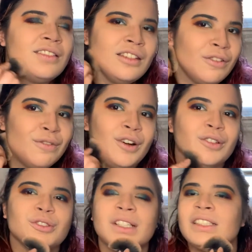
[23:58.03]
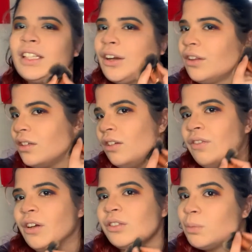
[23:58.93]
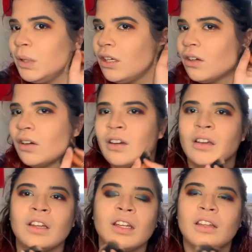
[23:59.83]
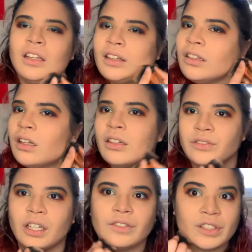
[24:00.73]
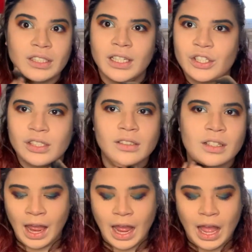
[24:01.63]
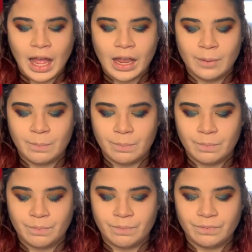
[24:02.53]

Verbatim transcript: default translator, the default speaker in a lot of conversations. I think